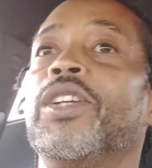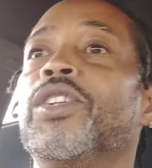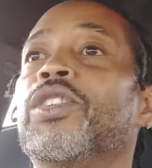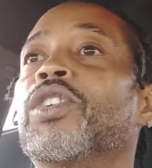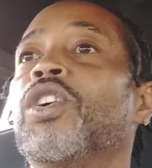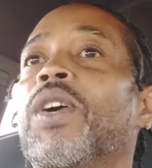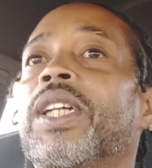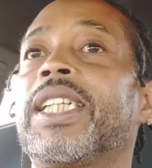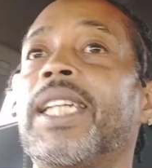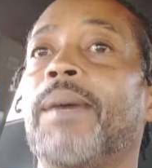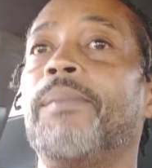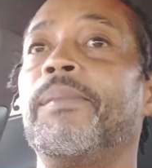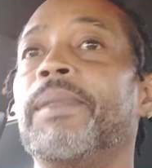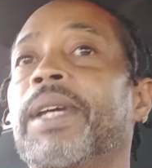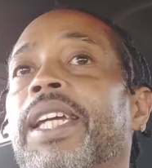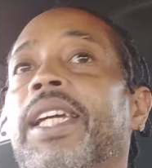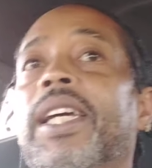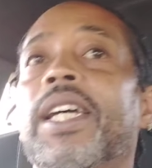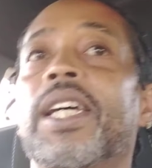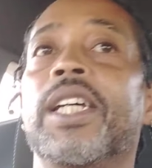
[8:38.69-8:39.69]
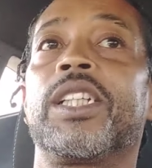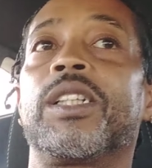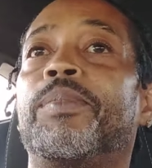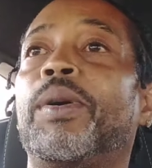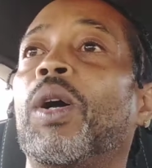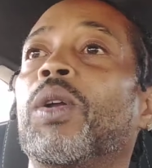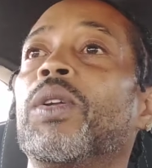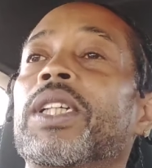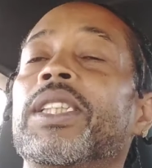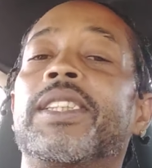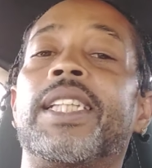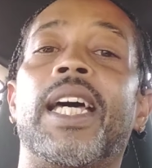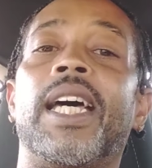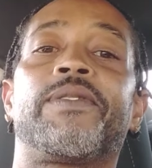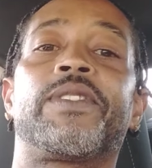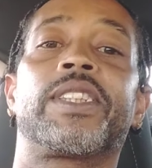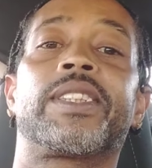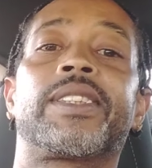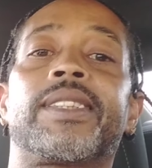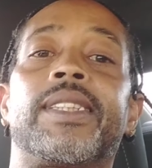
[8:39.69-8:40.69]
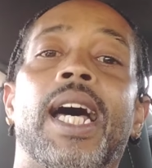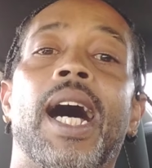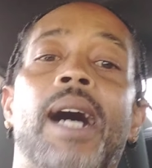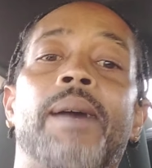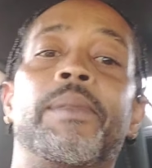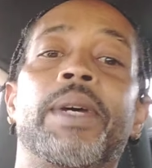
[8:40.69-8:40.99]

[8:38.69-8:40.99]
You know what that mean? The police have to stop